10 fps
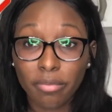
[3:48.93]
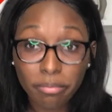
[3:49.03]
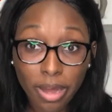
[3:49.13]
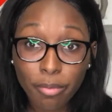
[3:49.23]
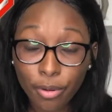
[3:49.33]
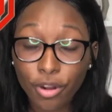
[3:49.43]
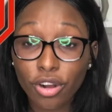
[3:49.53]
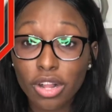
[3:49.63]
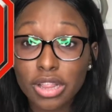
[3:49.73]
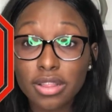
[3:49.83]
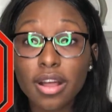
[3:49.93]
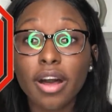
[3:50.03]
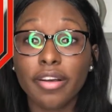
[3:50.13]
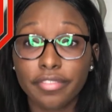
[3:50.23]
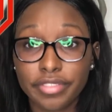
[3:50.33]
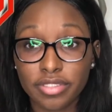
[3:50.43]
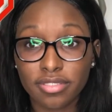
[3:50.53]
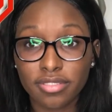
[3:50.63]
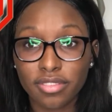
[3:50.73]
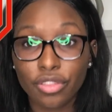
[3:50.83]
Ma Pearl loves
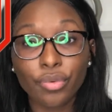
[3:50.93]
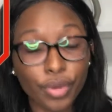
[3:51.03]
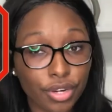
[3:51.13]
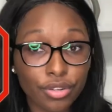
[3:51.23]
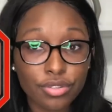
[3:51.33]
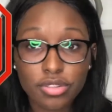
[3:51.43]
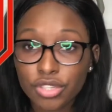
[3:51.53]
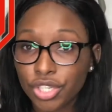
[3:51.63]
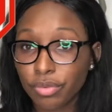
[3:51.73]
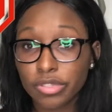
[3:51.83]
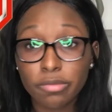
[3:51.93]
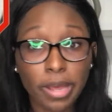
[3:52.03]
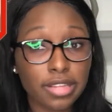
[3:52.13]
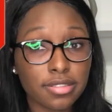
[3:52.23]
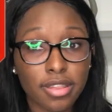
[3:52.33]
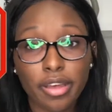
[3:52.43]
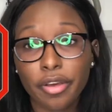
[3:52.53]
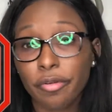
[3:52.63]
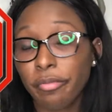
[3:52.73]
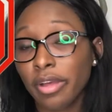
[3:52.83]
the Reynolds. She respects
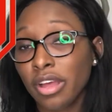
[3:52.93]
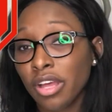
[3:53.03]
them.